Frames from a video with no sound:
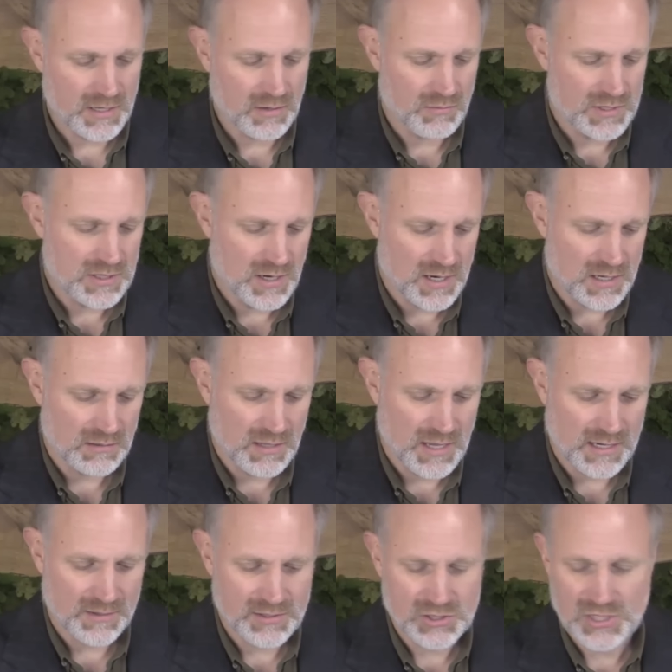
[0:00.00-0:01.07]
we talk a
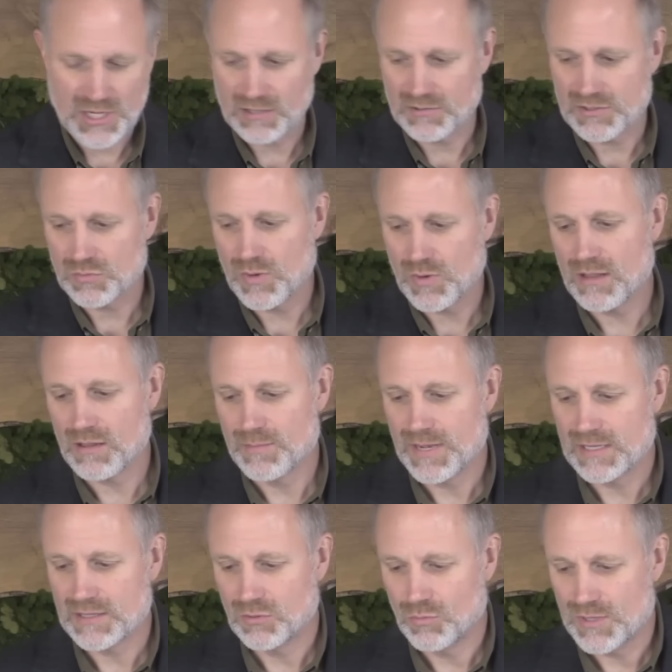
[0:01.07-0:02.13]
lot on this channel as well
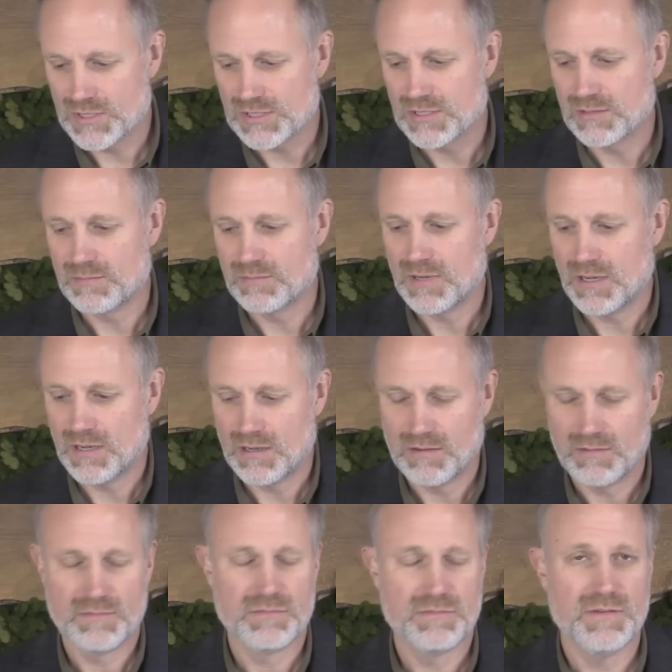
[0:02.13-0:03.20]
about the wisdom
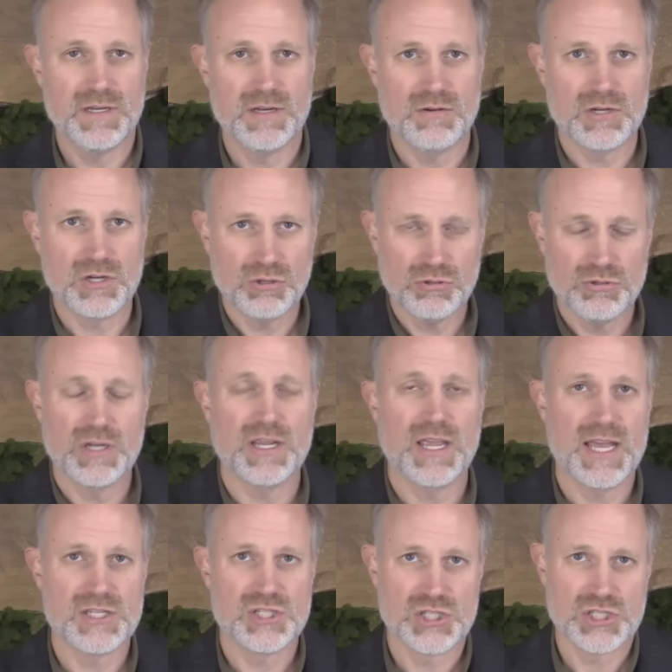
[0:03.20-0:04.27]
of including
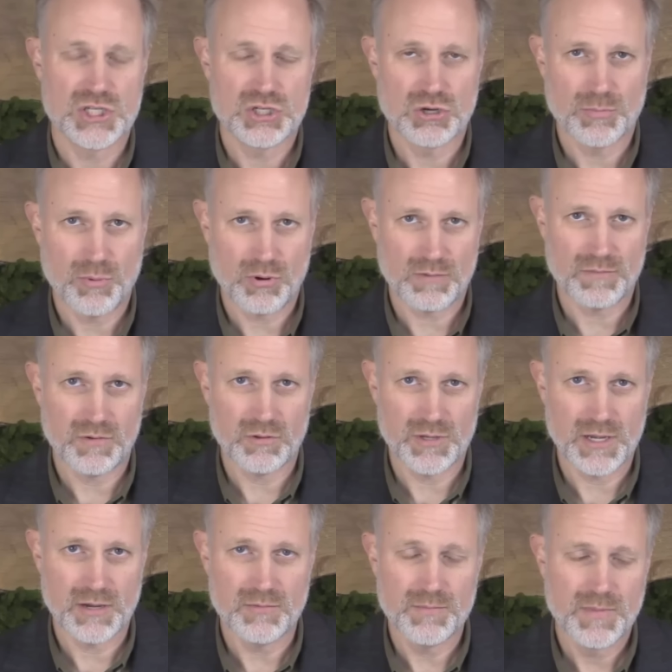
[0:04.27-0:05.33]
hedges in your
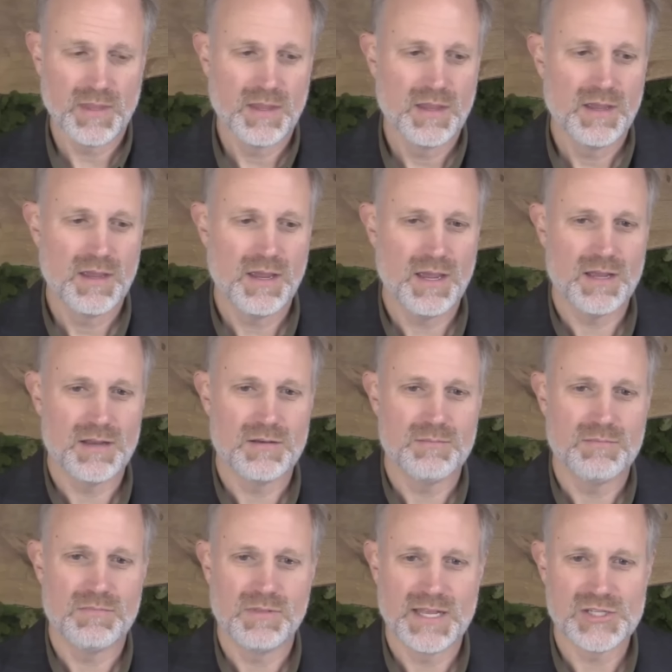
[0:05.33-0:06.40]
portfolio.
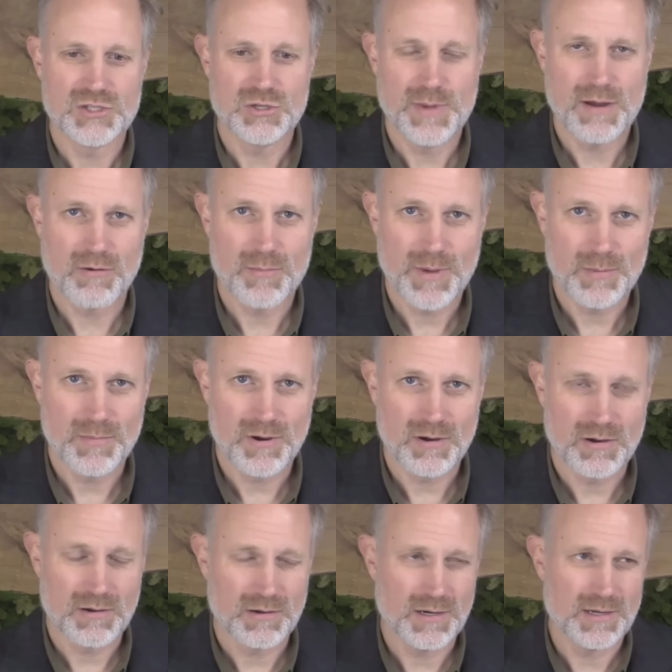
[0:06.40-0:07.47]
And Lance, you may
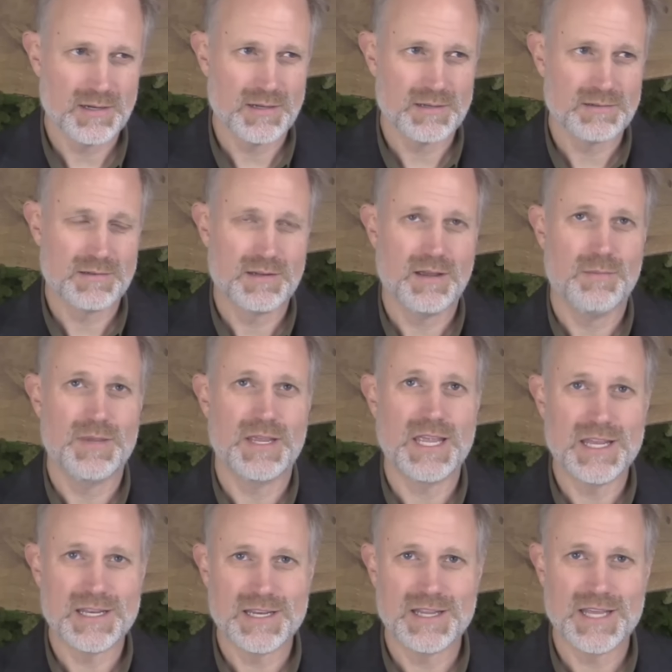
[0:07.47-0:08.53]
remember
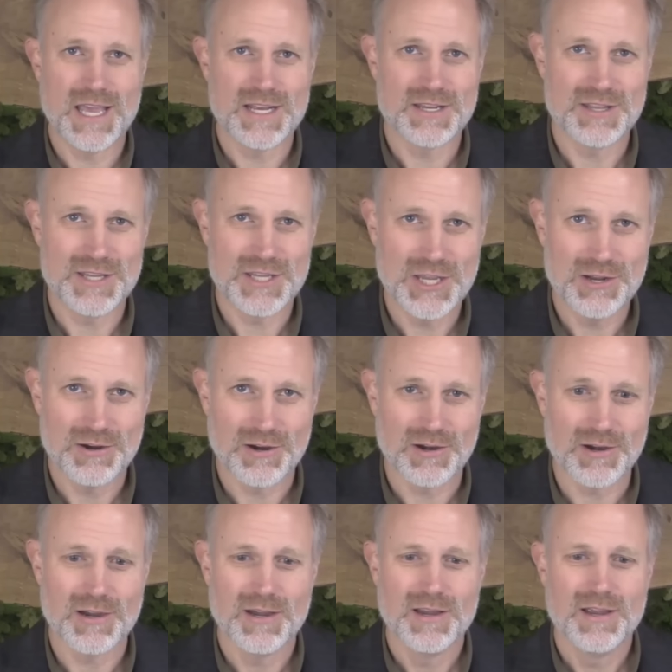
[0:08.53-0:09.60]
coming into the end of the
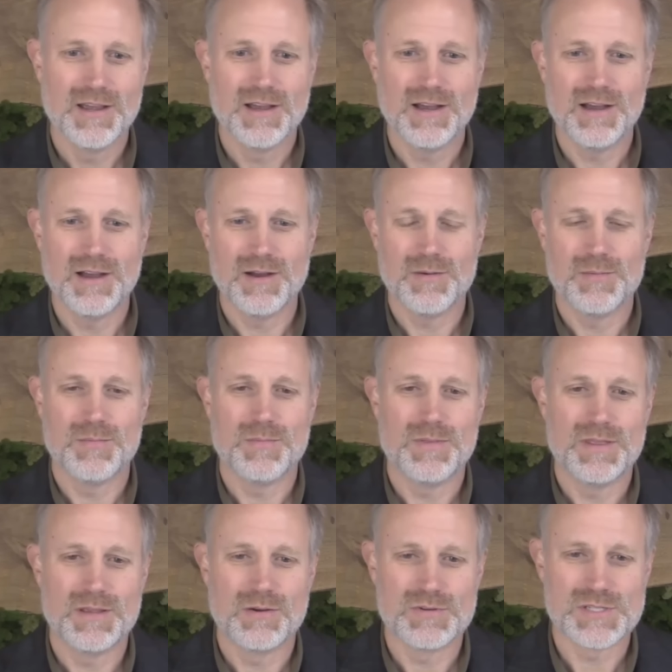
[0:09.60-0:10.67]
year,
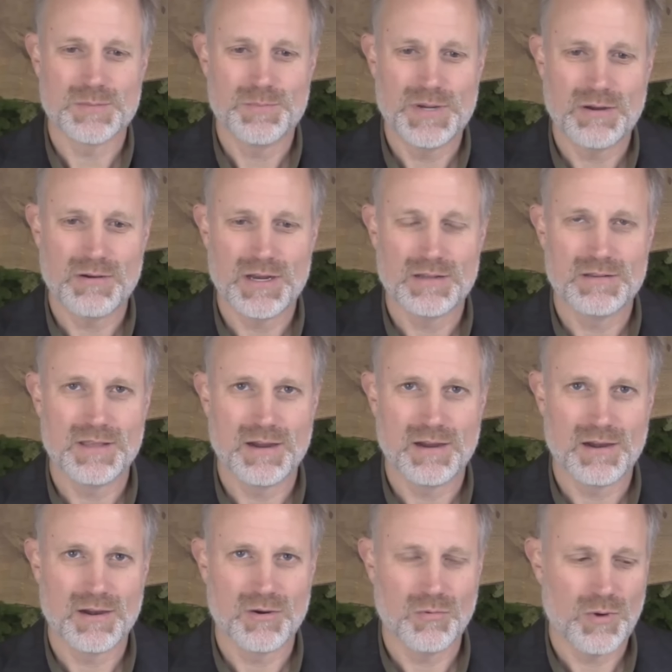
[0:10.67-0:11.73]
there was a period
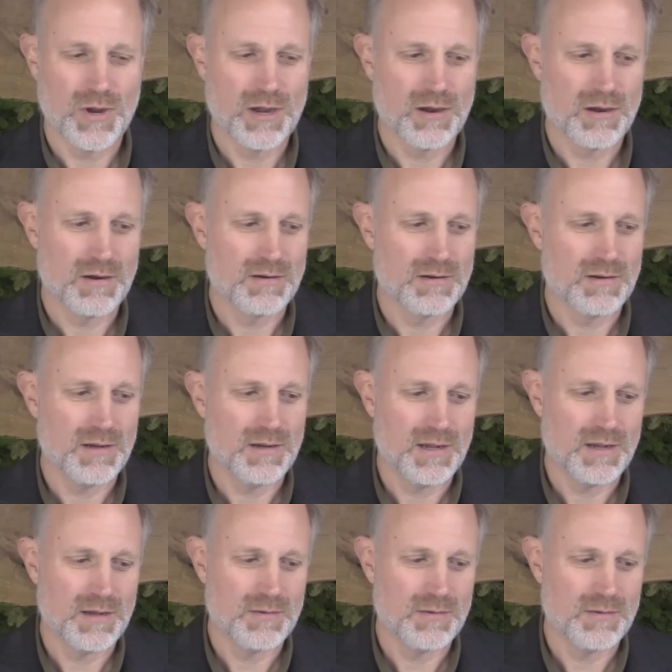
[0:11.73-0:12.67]
there where